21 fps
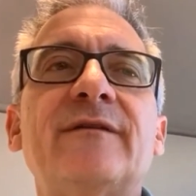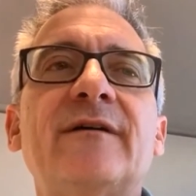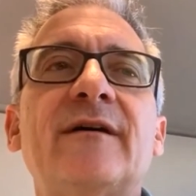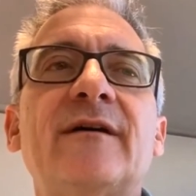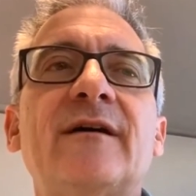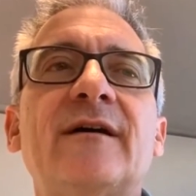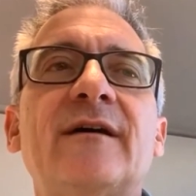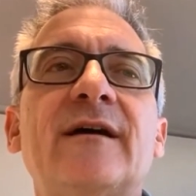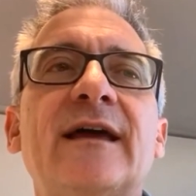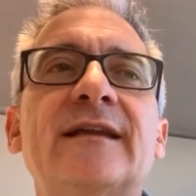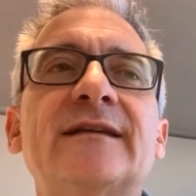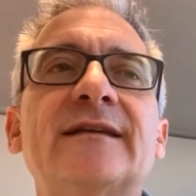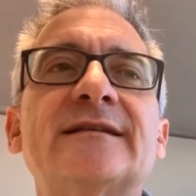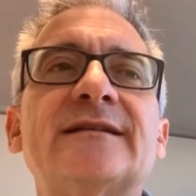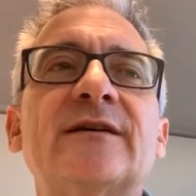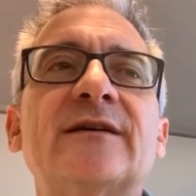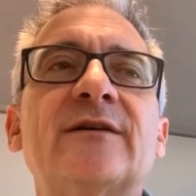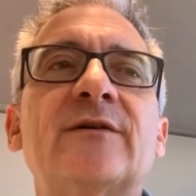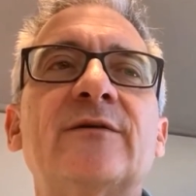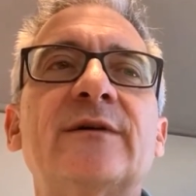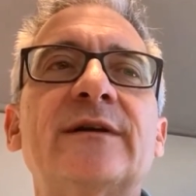And
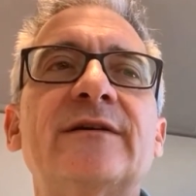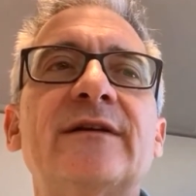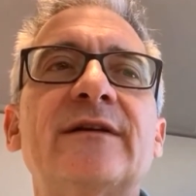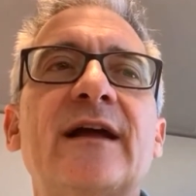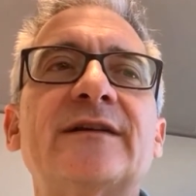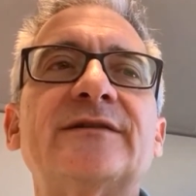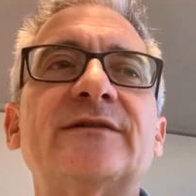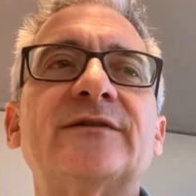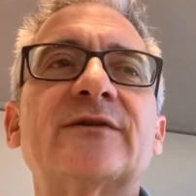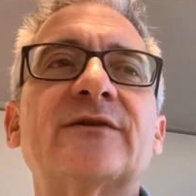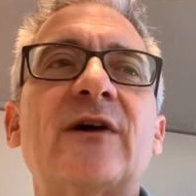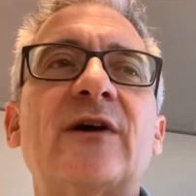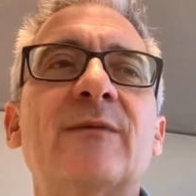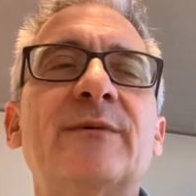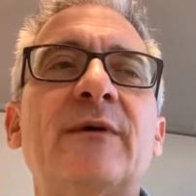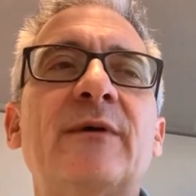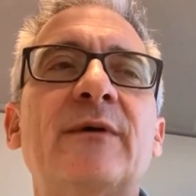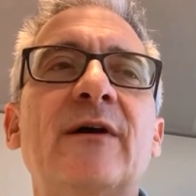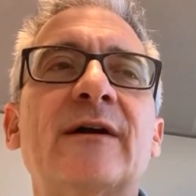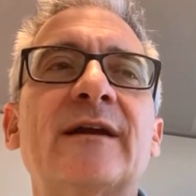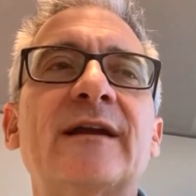so international
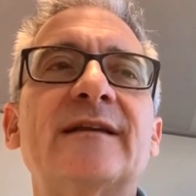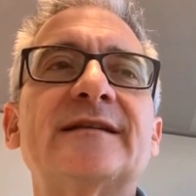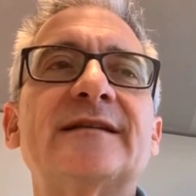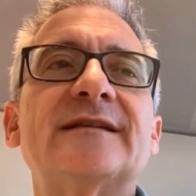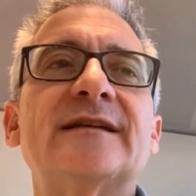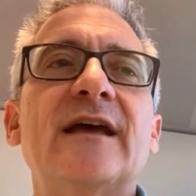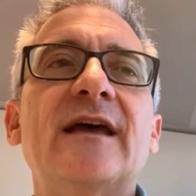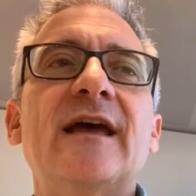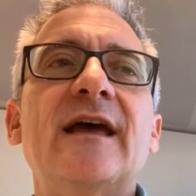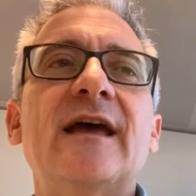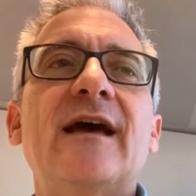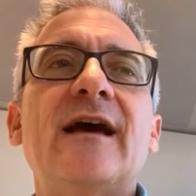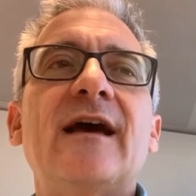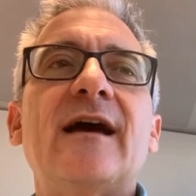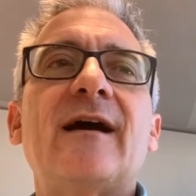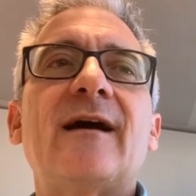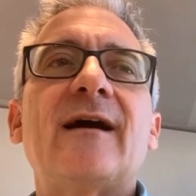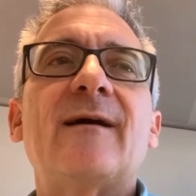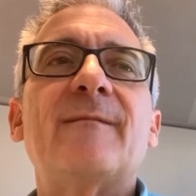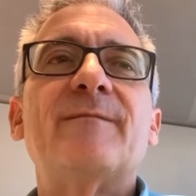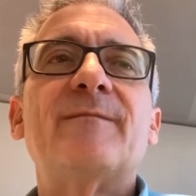carbon markets,
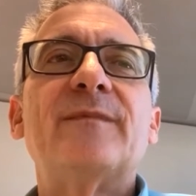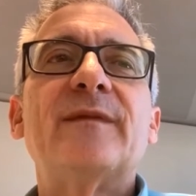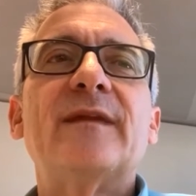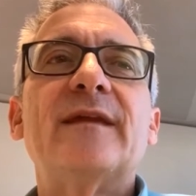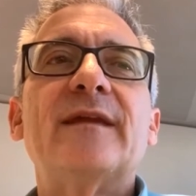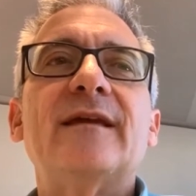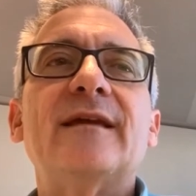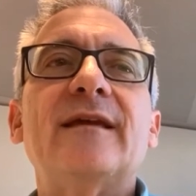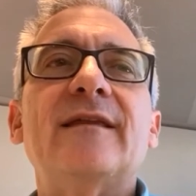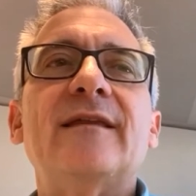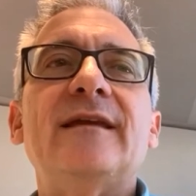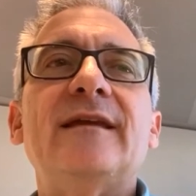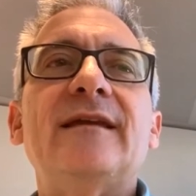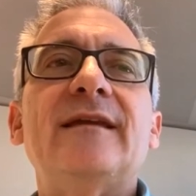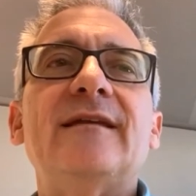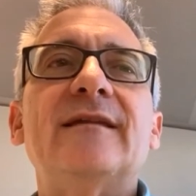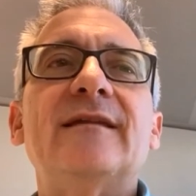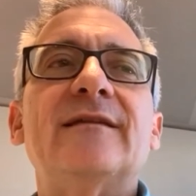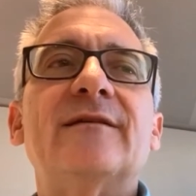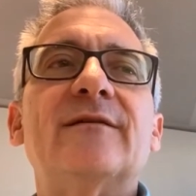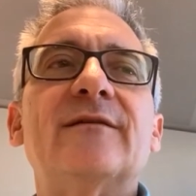
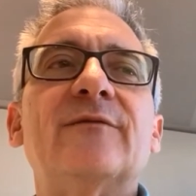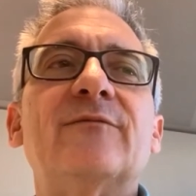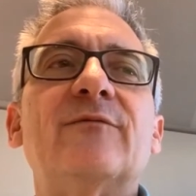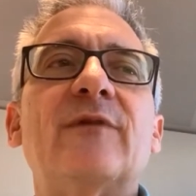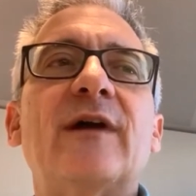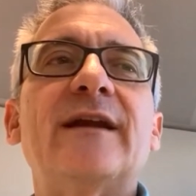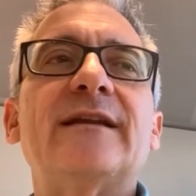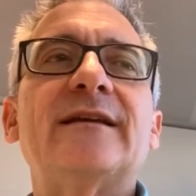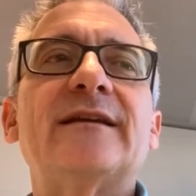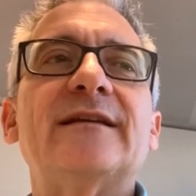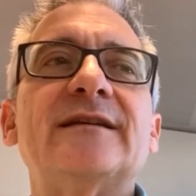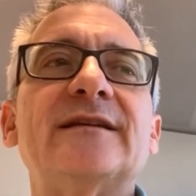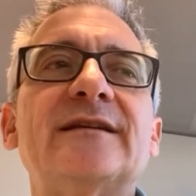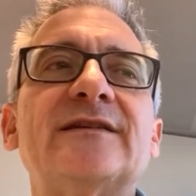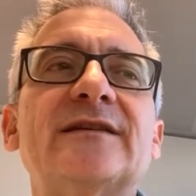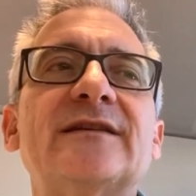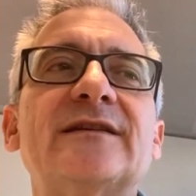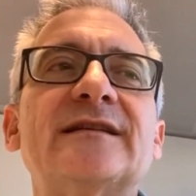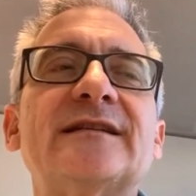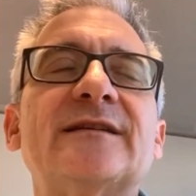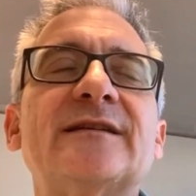the right
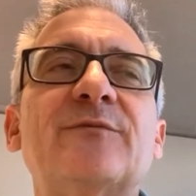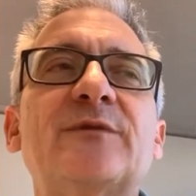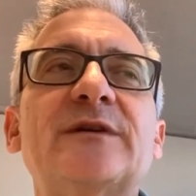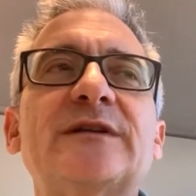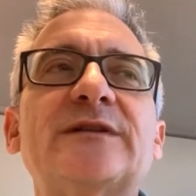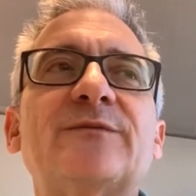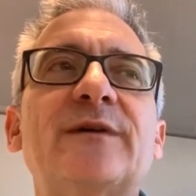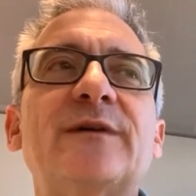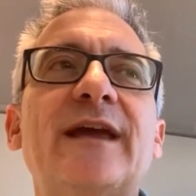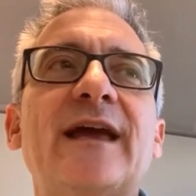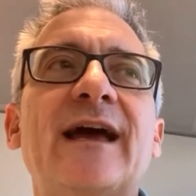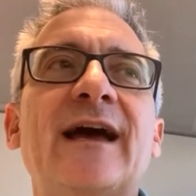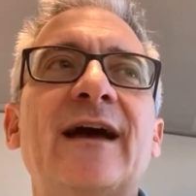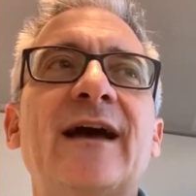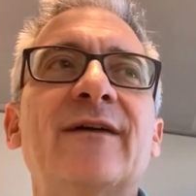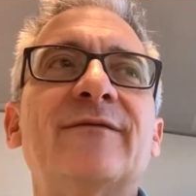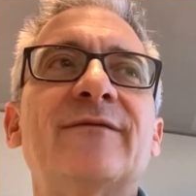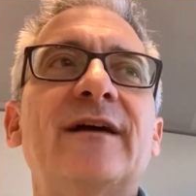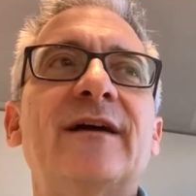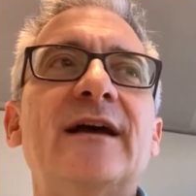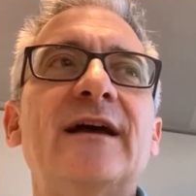conditions in which we
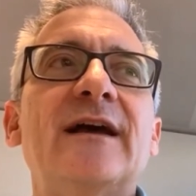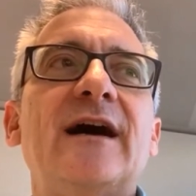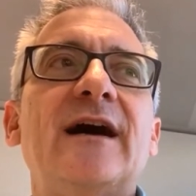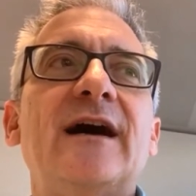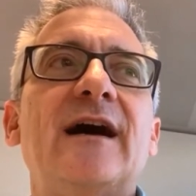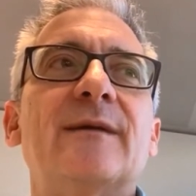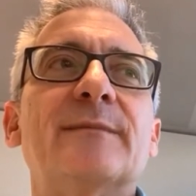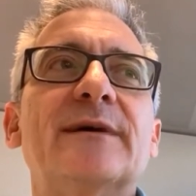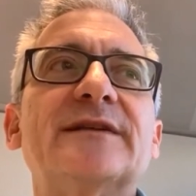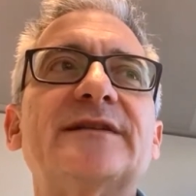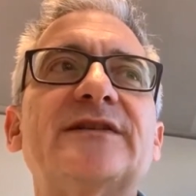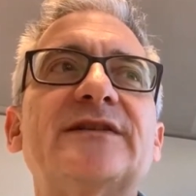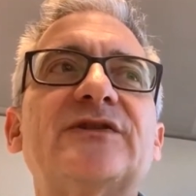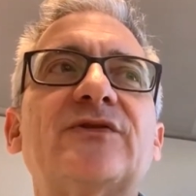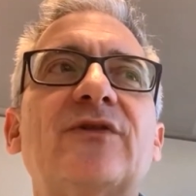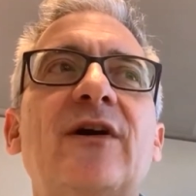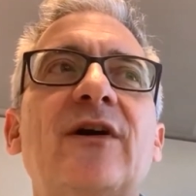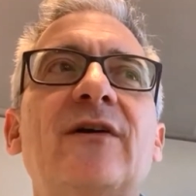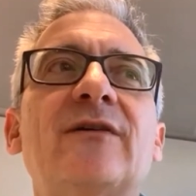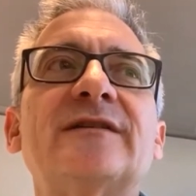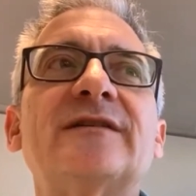have a
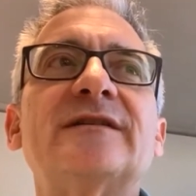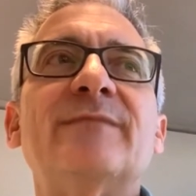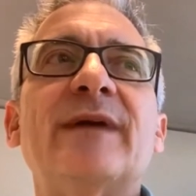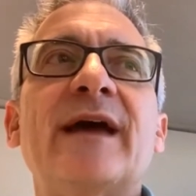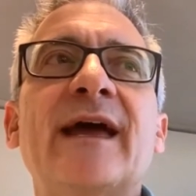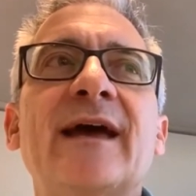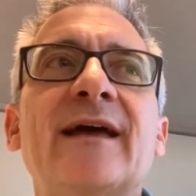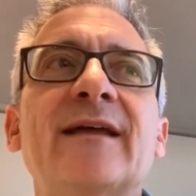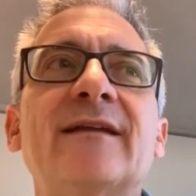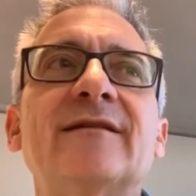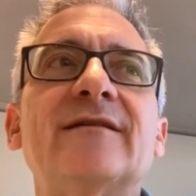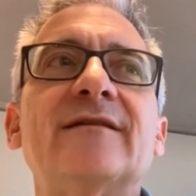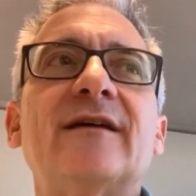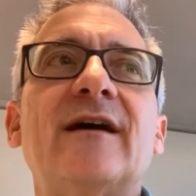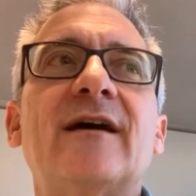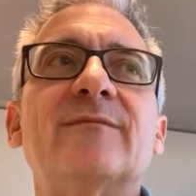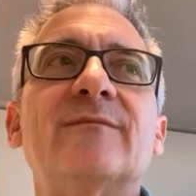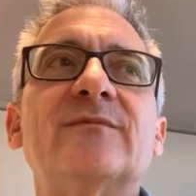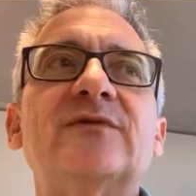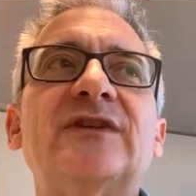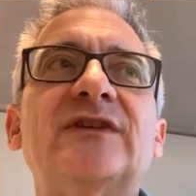strong demand
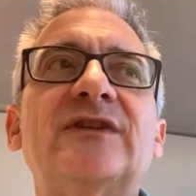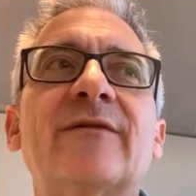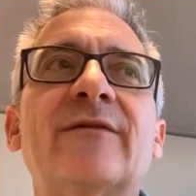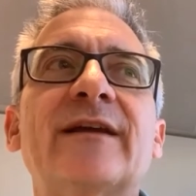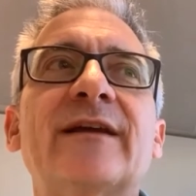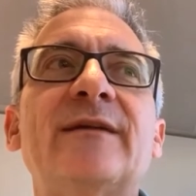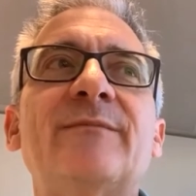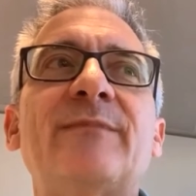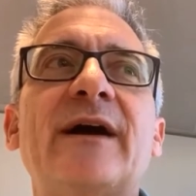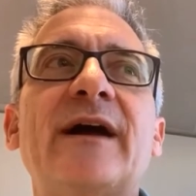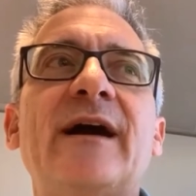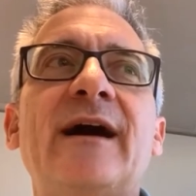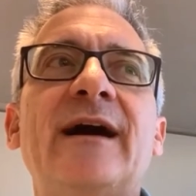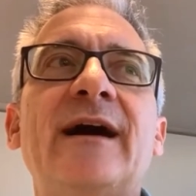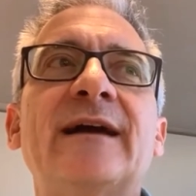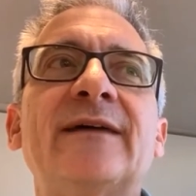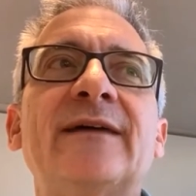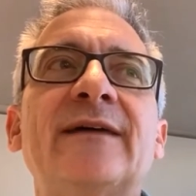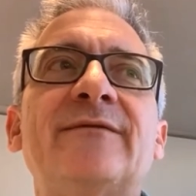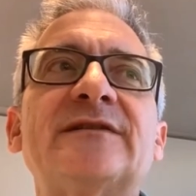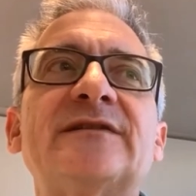generated by high
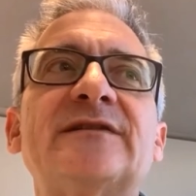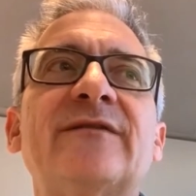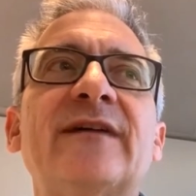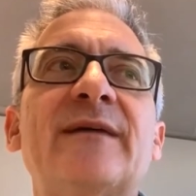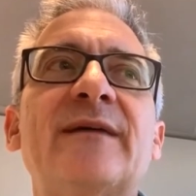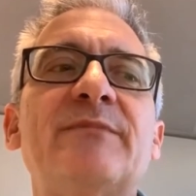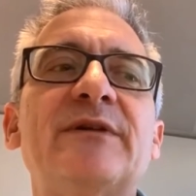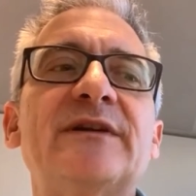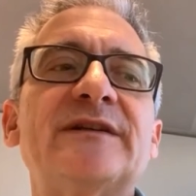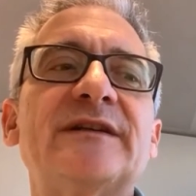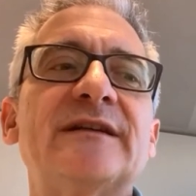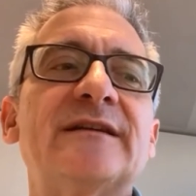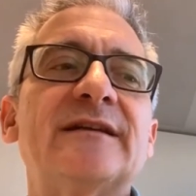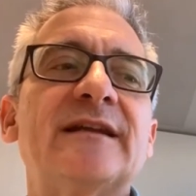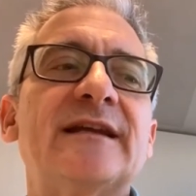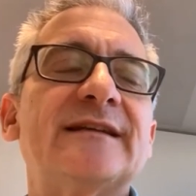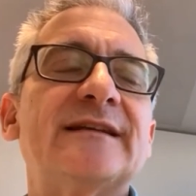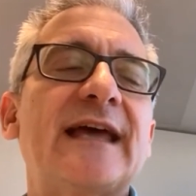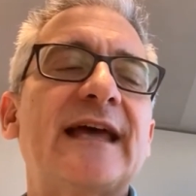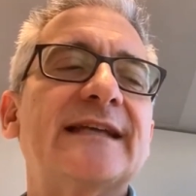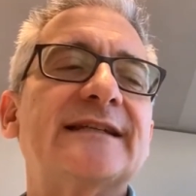levels of ambition
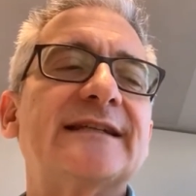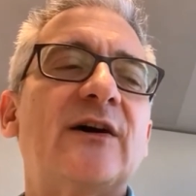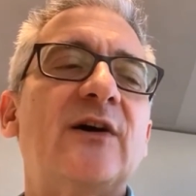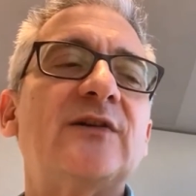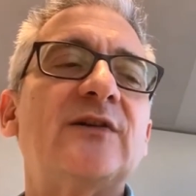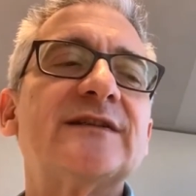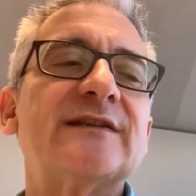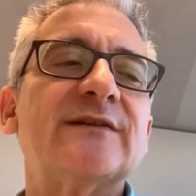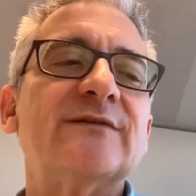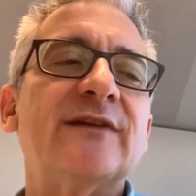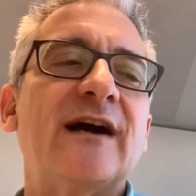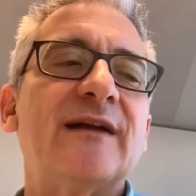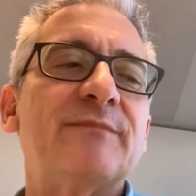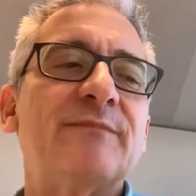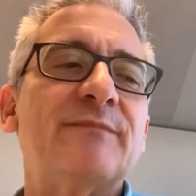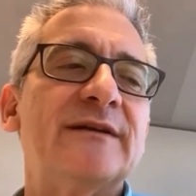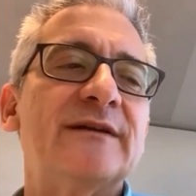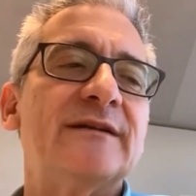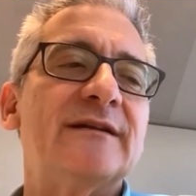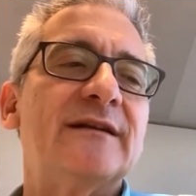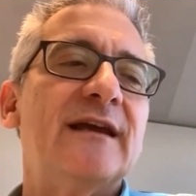has also not
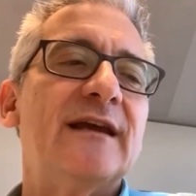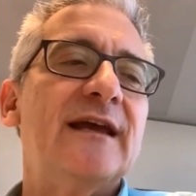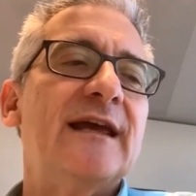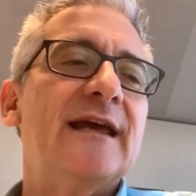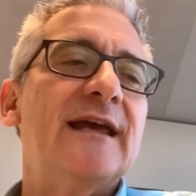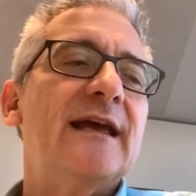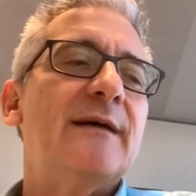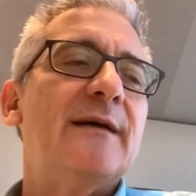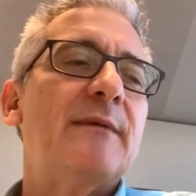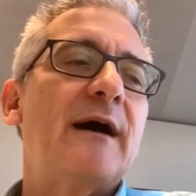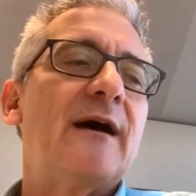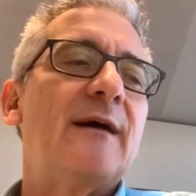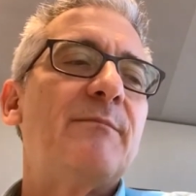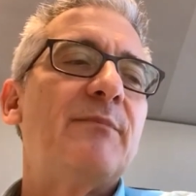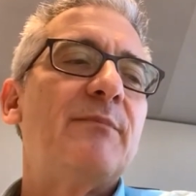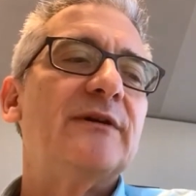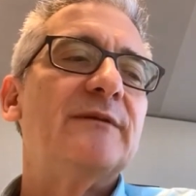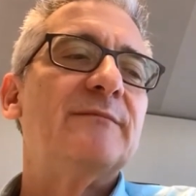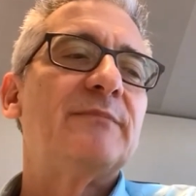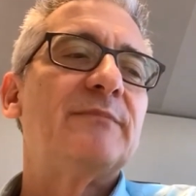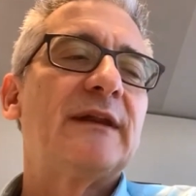been
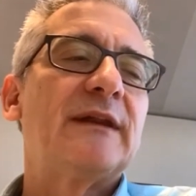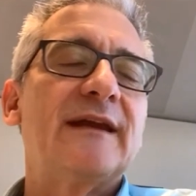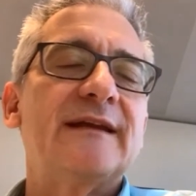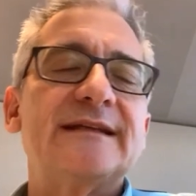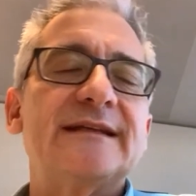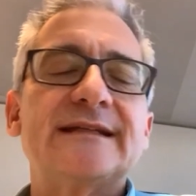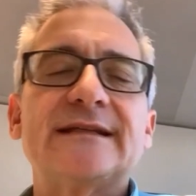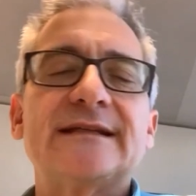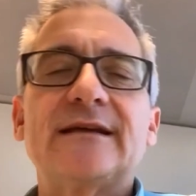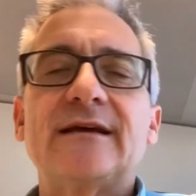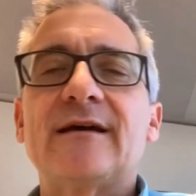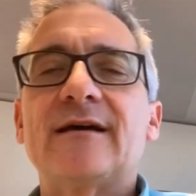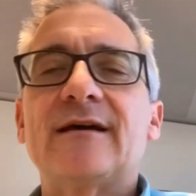put in place